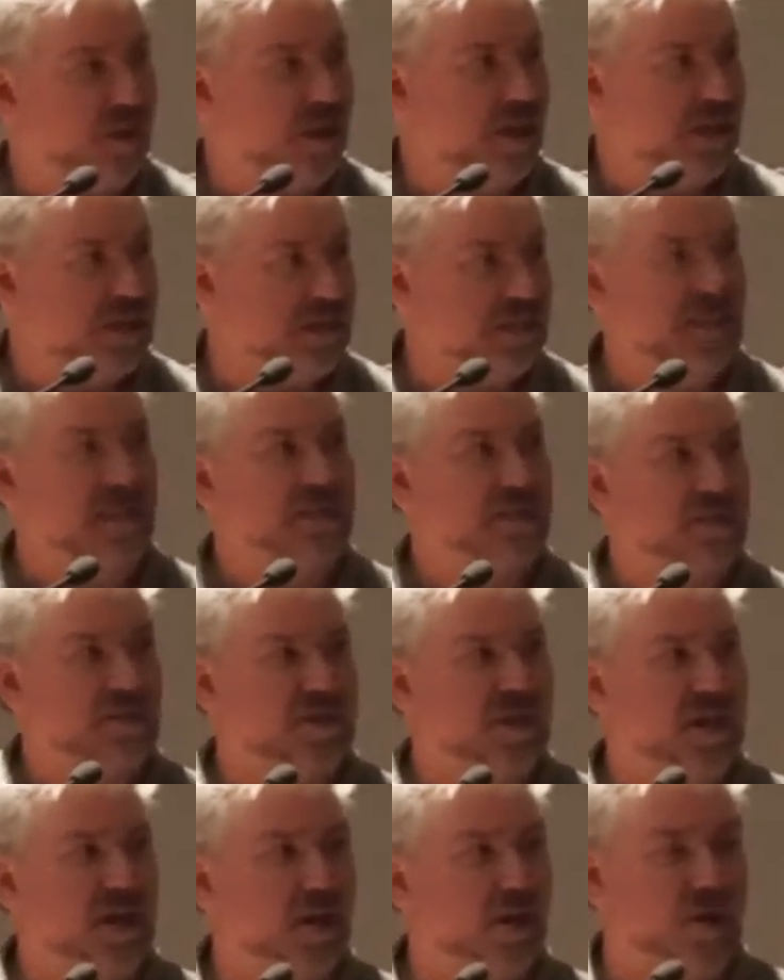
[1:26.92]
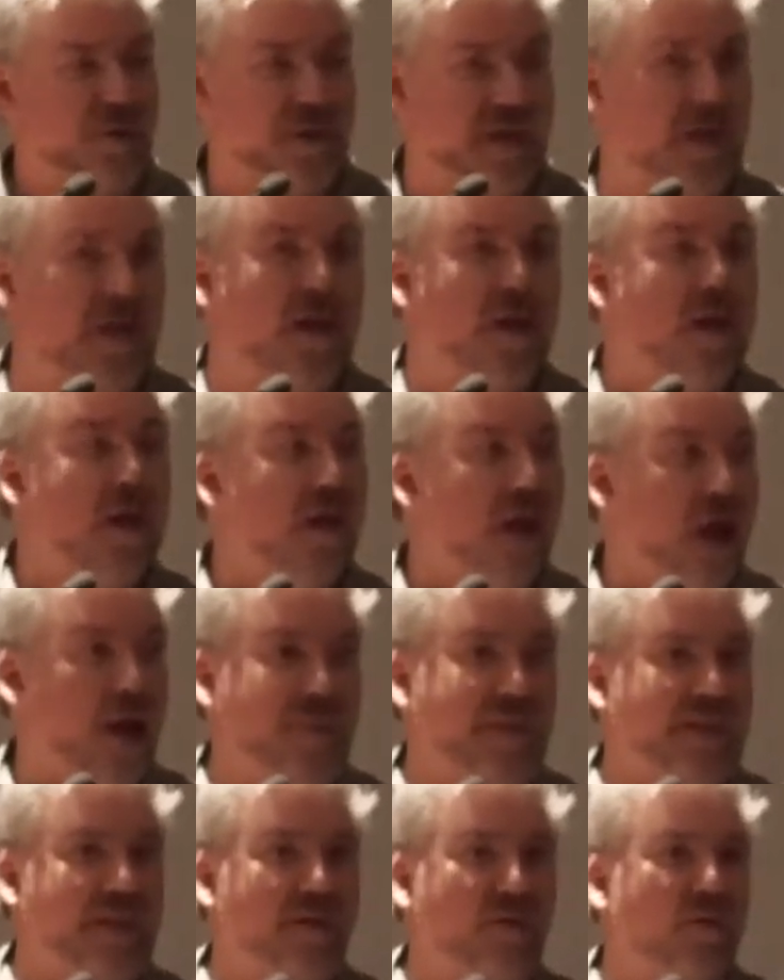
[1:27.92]
and I enjoy having a
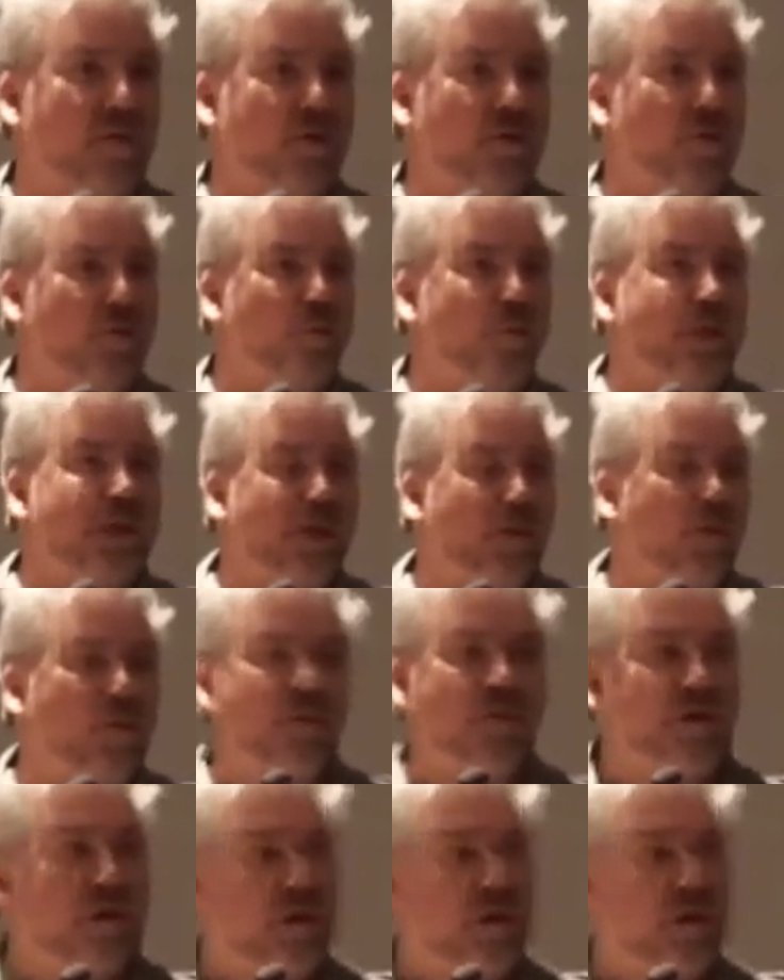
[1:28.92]
conversation